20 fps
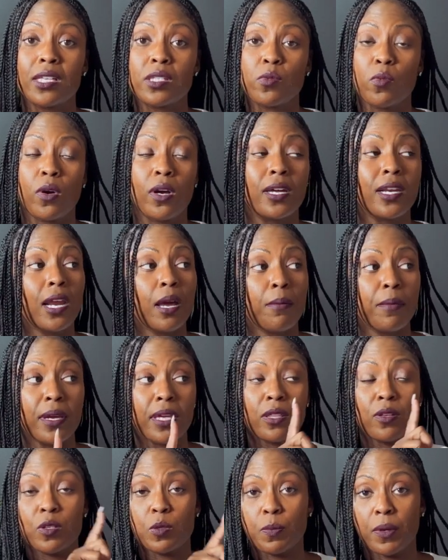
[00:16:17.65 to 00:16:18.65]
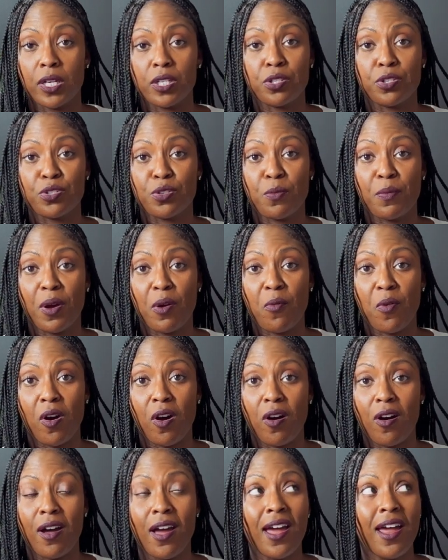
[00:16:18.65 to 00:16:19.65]
One, I made those pictures on my
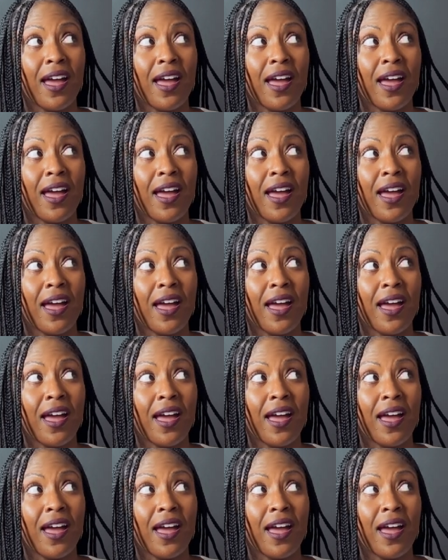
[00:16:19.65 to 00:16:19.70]
wall.